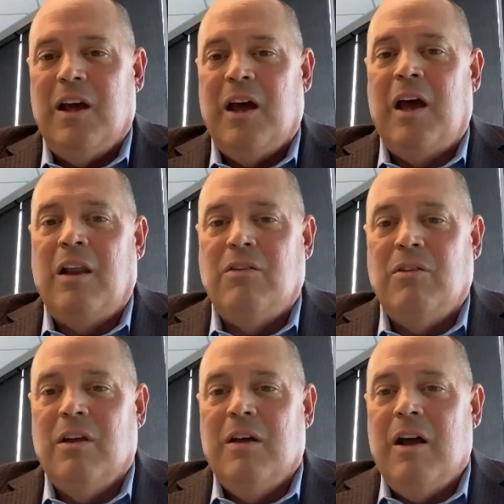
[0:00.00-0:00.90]
And
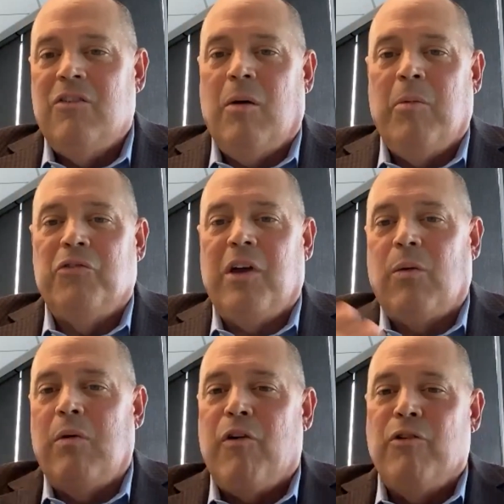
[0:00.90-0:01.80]
it's almost like
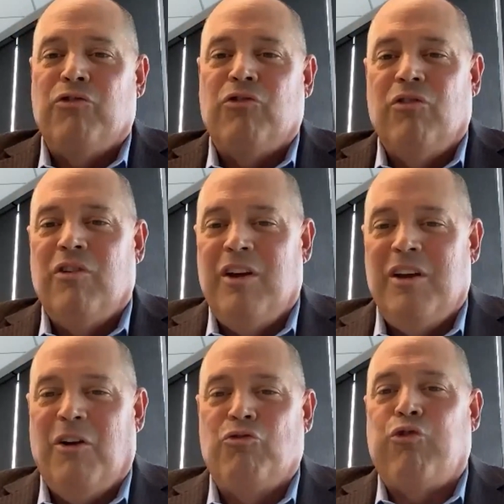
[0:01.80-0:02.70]
a reverse,
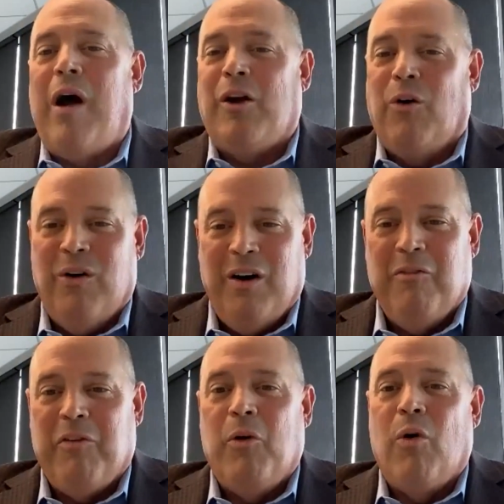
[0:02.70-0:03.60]
triangle
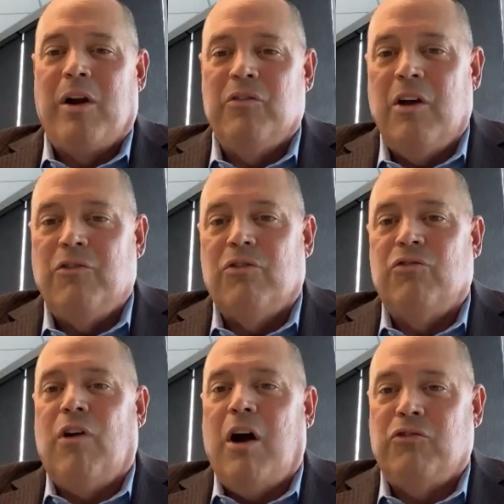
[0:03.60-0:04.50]
from an organizational
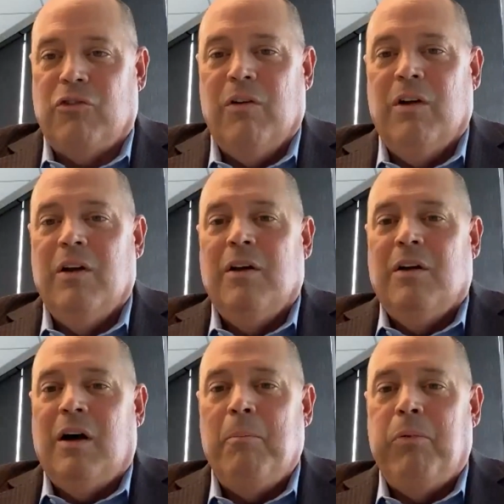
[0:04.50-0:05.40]
structure.
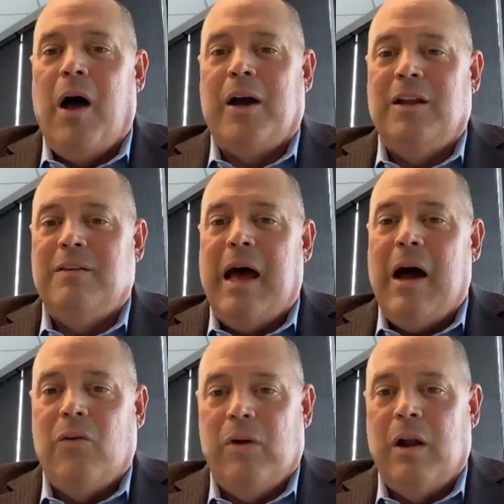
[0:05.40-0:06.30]
I'm blocking and
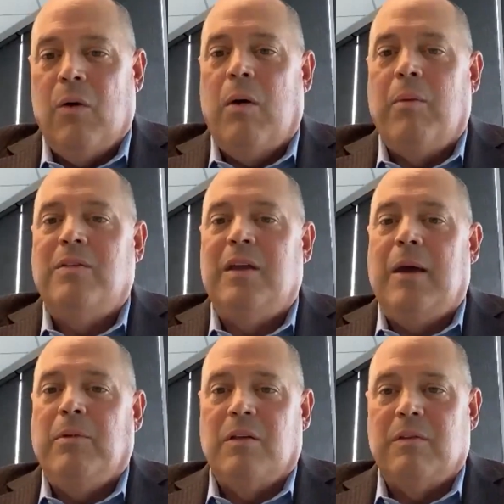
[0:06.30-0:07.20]
tackling, and I want my
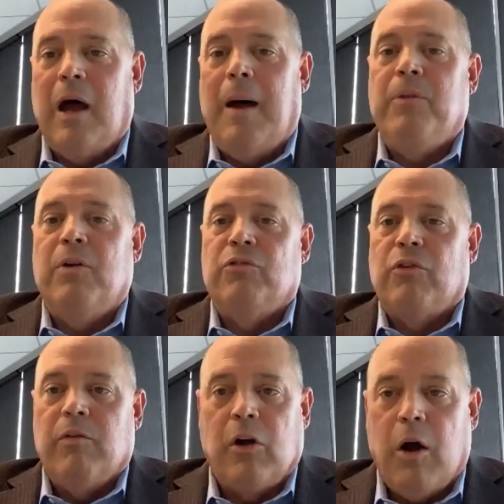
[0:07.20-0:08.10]
team at the top that are
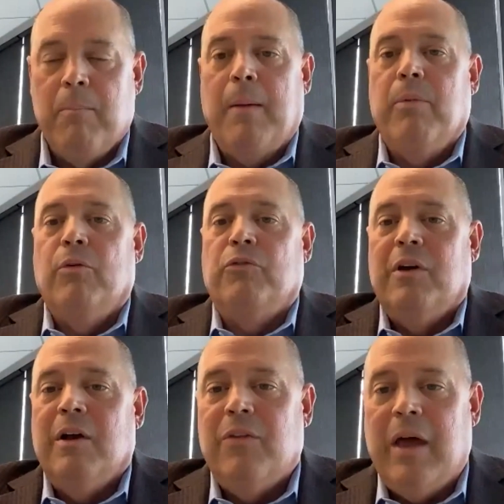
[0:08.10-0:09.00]
serving our members
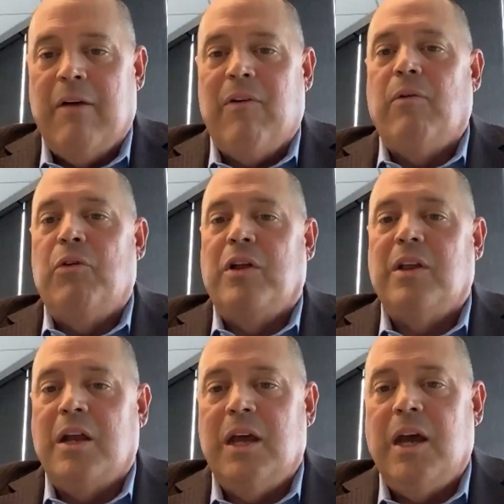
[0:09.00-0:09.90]
to have everything
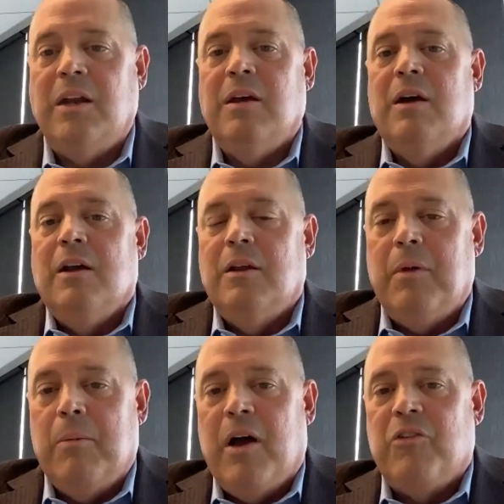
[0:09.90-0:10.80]
they need to
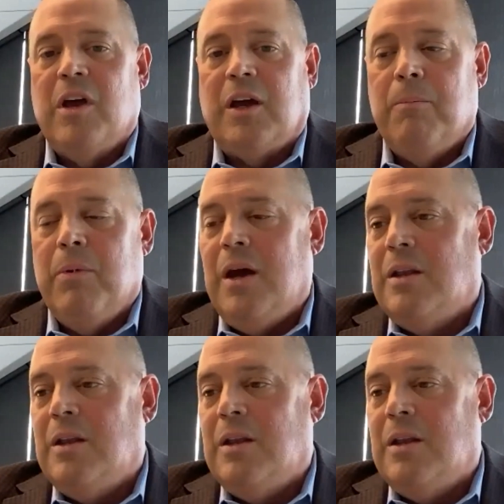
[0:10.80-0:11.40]
be the best they can be.